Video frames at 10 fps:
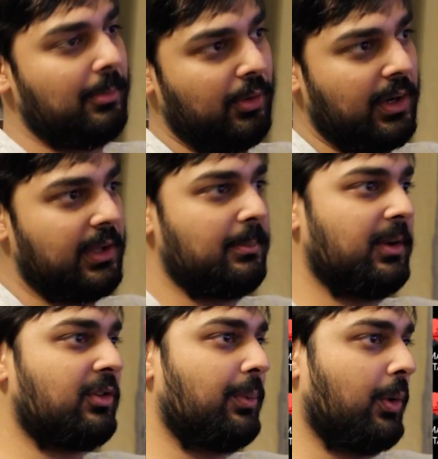I'm looking at the
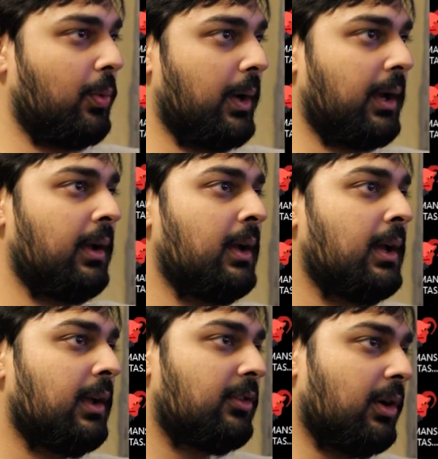mixer real quick.
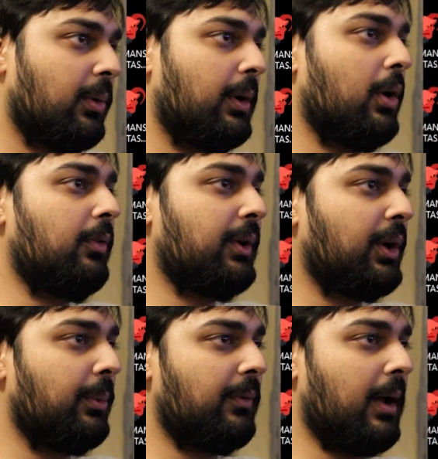So over
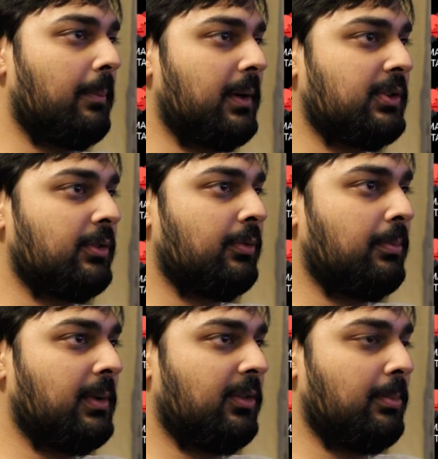here, we've got a bunch of
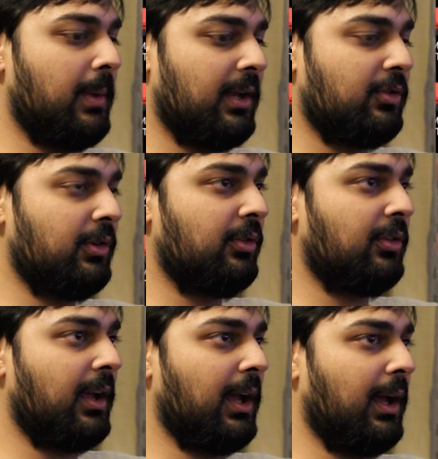Miss Majors,
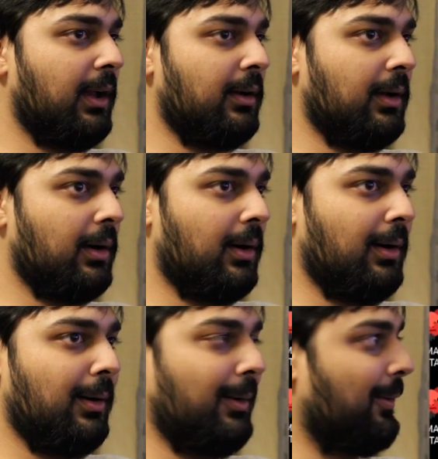and
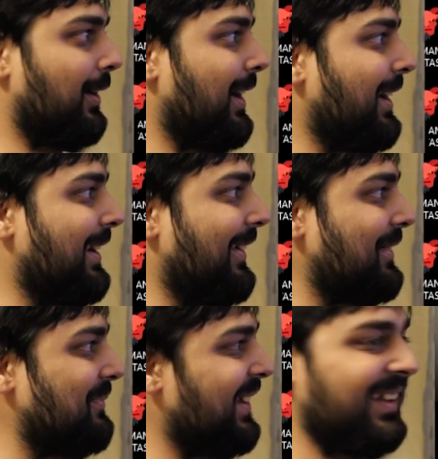oh, okay, here
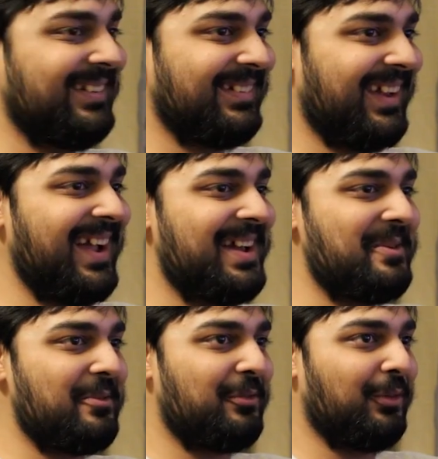it begins
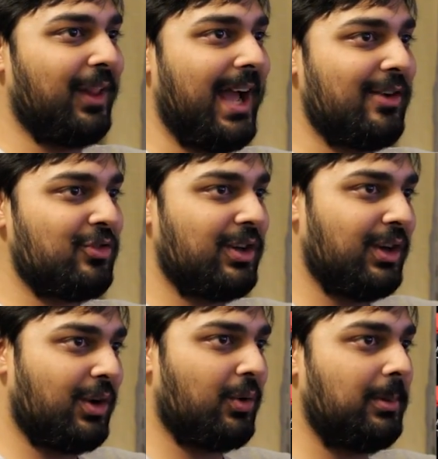again,
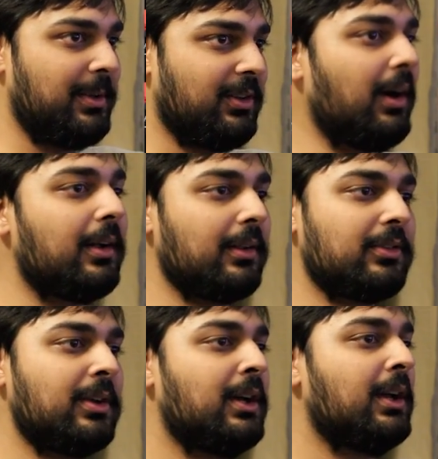flashing creepy
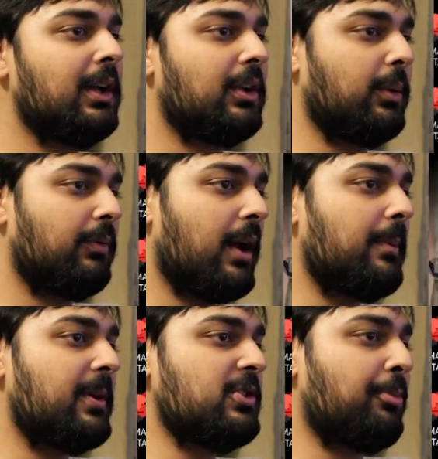dolls. So we've got a
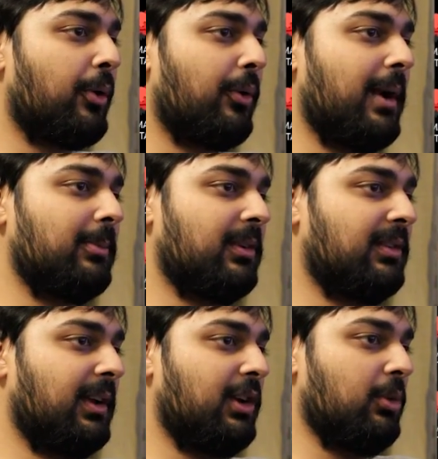bunch of programs that
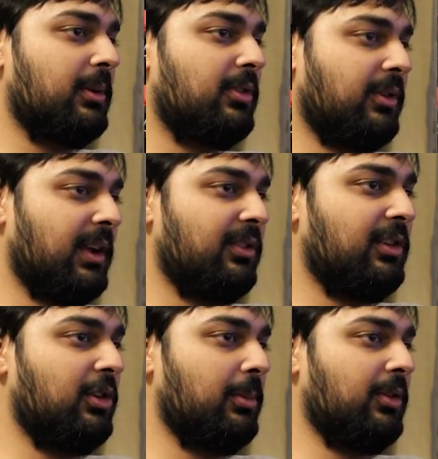say humans are
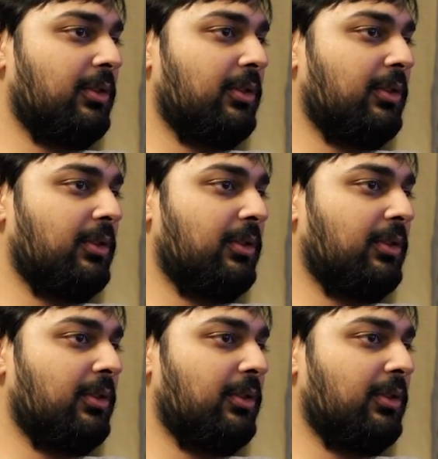tasty,